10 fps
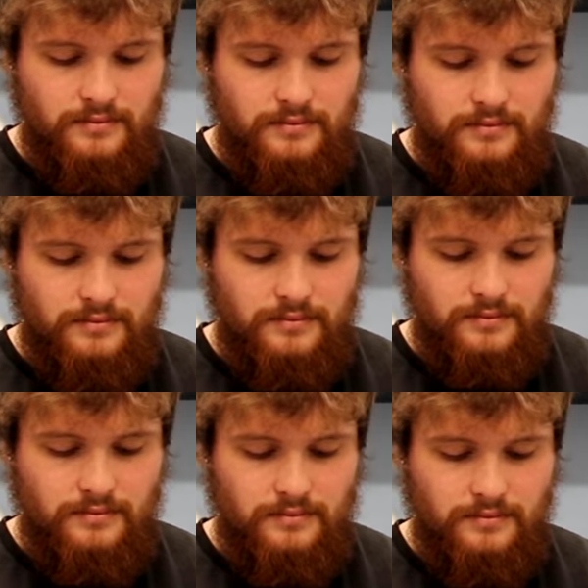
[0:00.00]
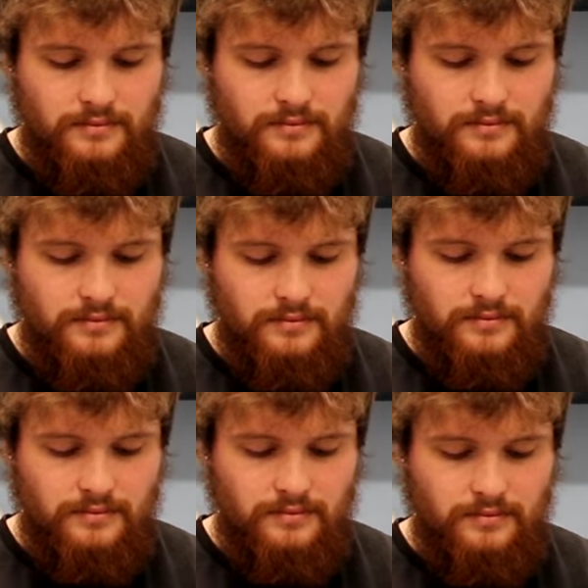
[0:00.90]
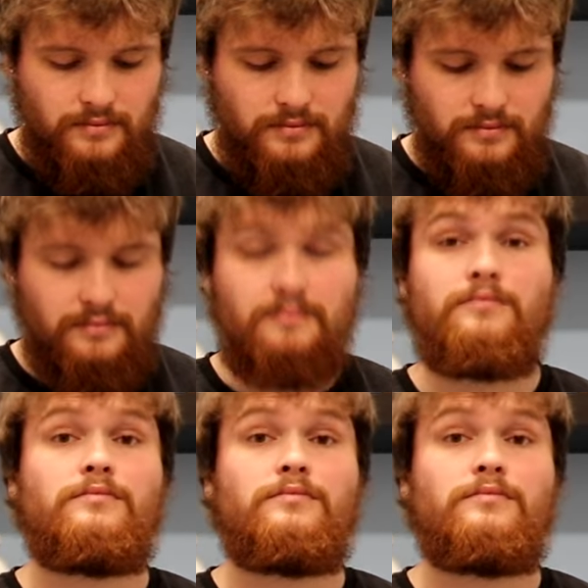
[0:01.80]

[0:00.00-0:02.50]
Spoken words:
(not speaking)